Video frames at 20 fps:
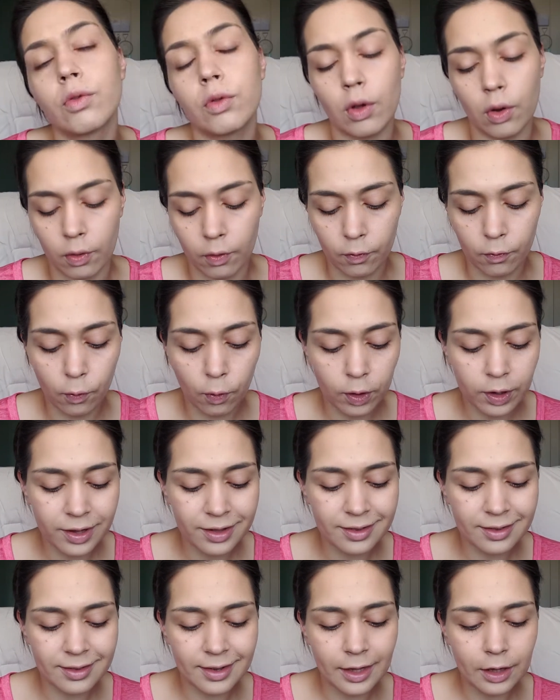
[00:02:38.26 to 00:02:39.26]
So for
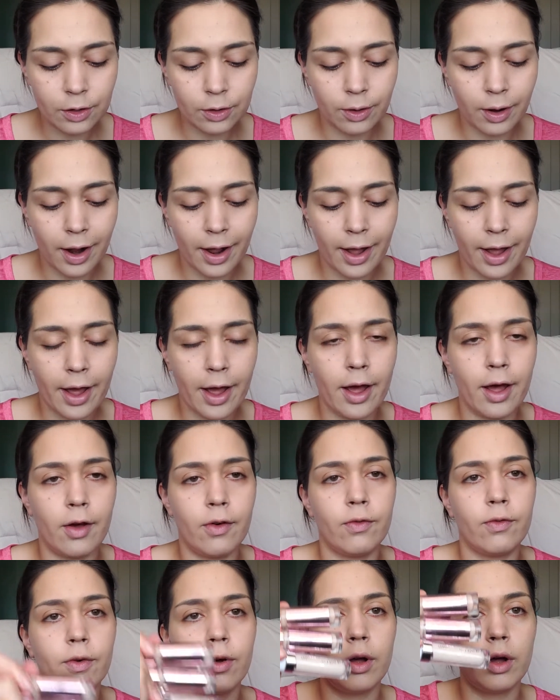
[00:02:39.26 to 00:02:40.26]
concealer, I
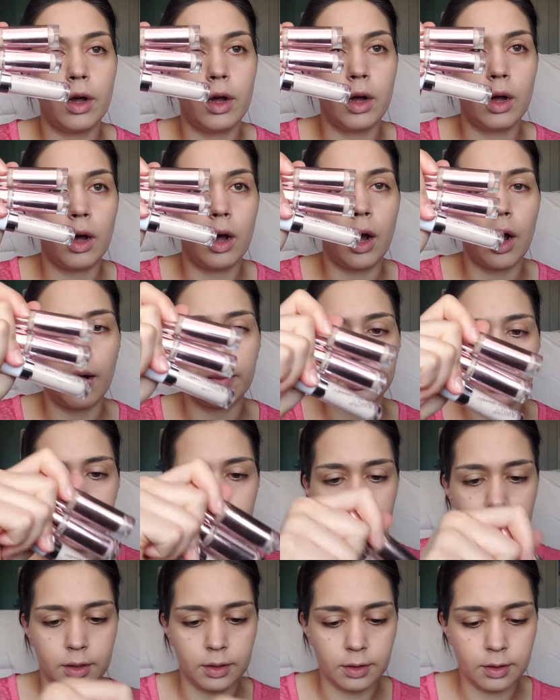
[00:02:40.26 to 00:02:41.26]
have
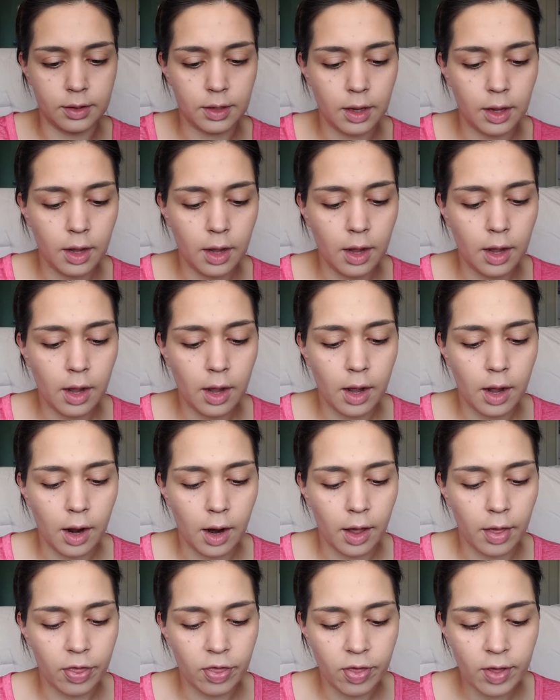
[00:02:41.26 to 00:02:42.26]
options.
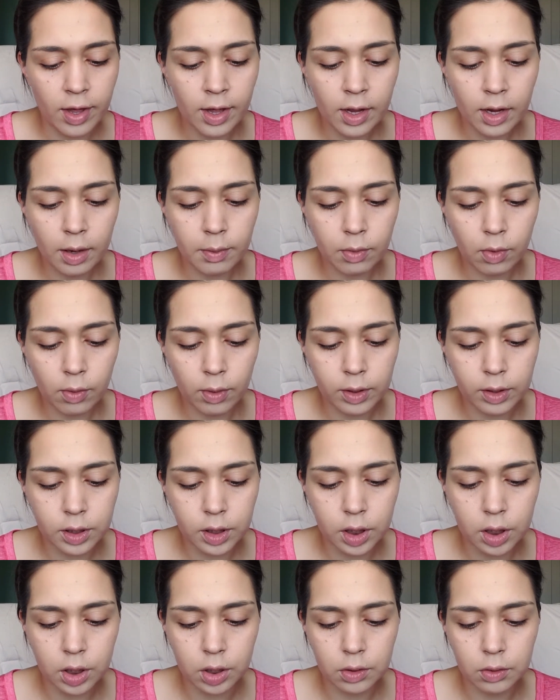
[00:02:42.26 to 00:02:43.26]
I think I'm going
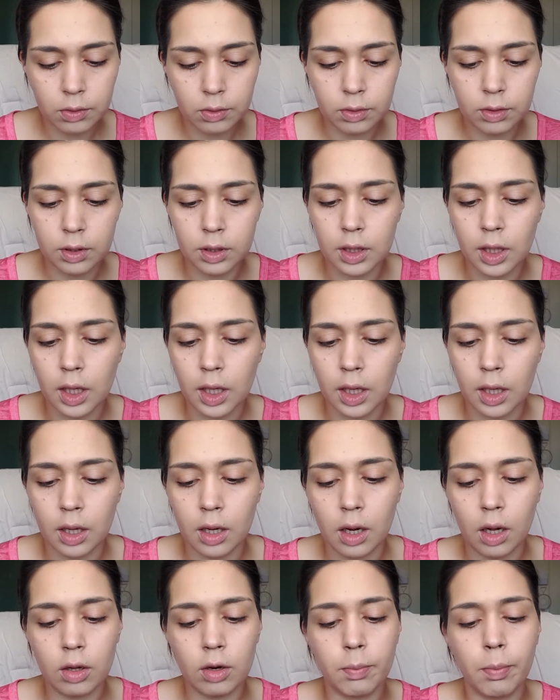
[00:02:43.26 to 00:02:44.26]
to use
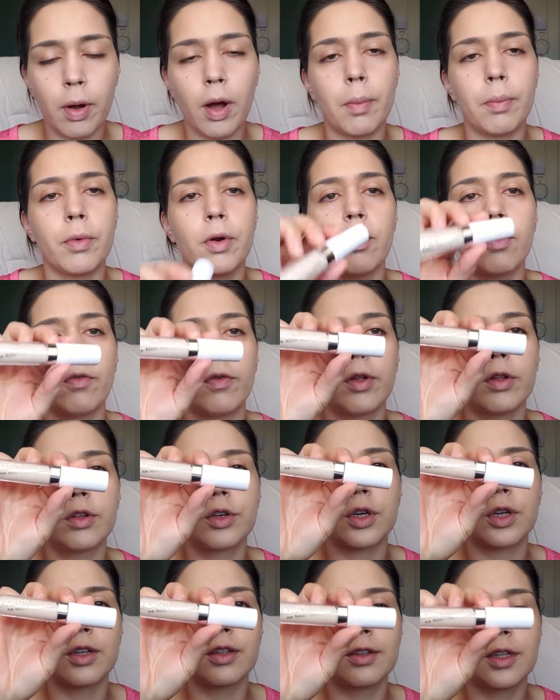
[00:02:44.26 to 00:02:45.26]
the Colourpop No
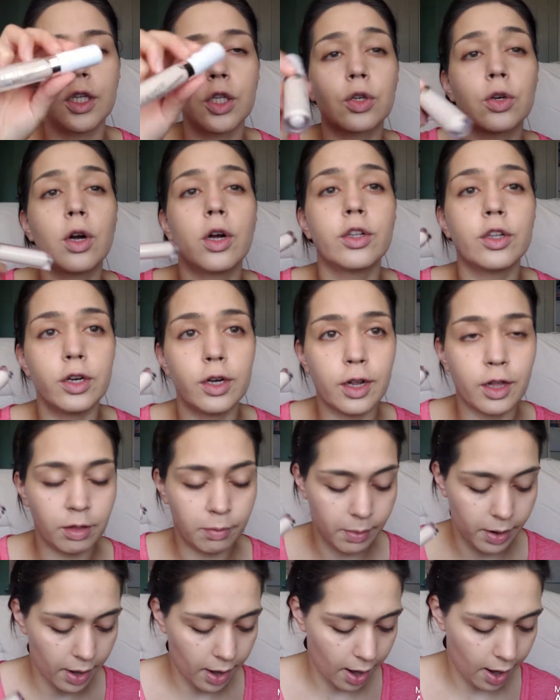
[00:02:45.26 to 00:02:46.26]
Filter Concealer
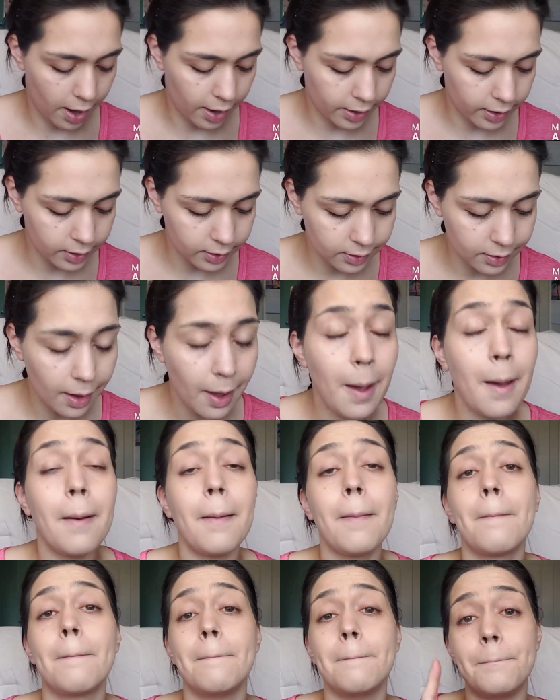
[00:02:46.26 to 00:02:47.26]
underneath my eyes,
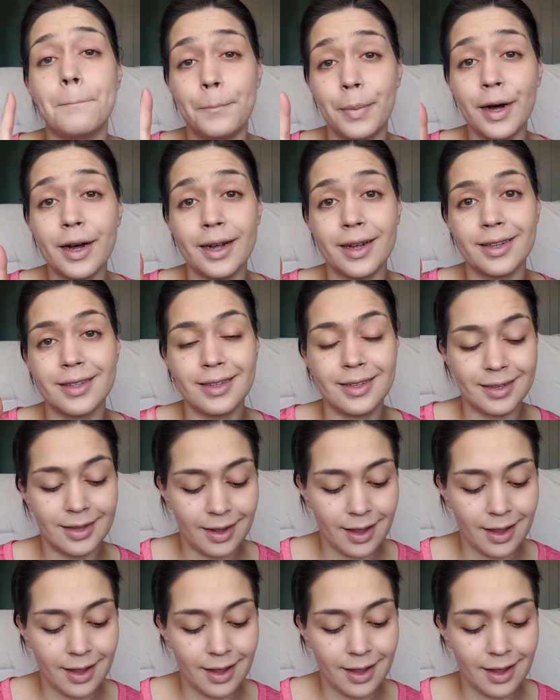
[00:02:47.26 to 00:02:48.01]
but